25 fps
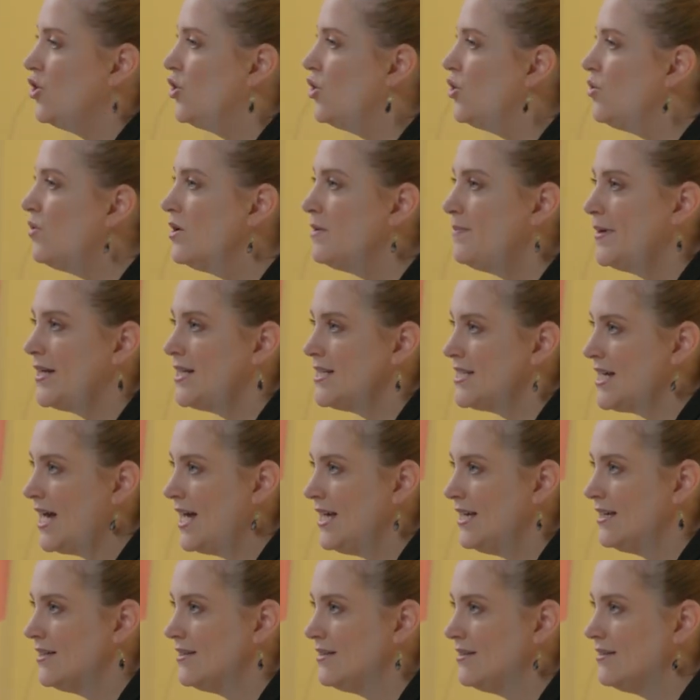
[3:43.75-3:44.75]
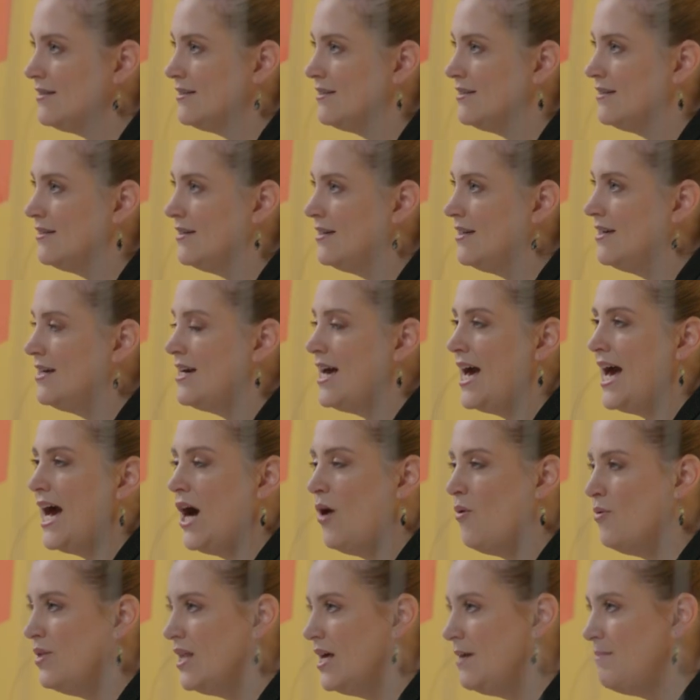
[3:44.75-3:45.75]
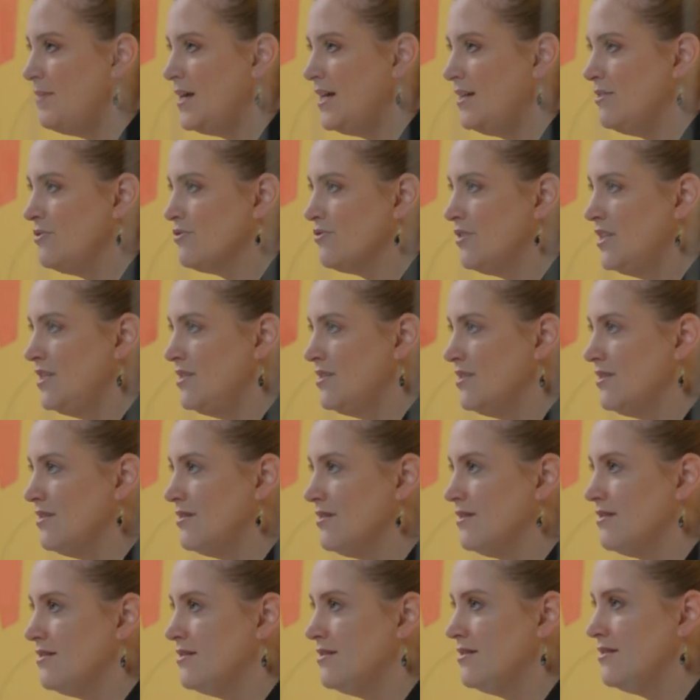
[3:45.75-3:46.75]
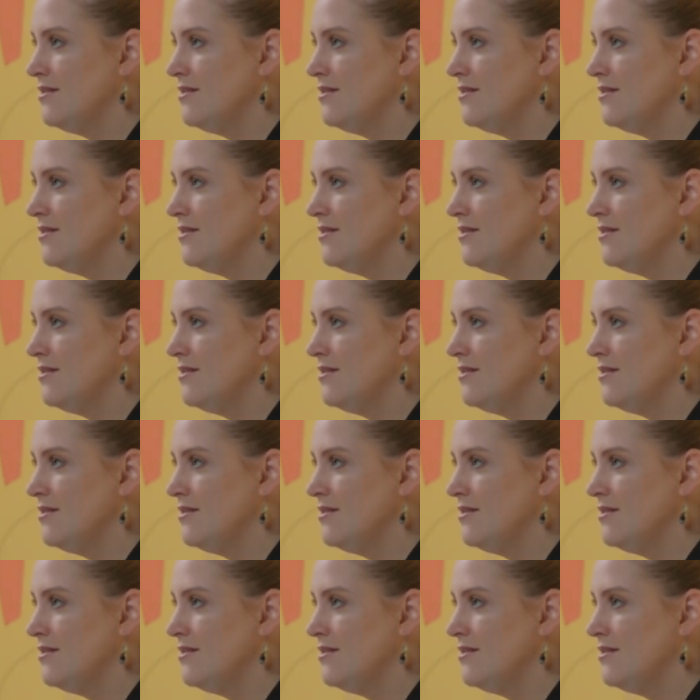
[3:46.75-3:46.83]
Who had been taken? How were they being treated?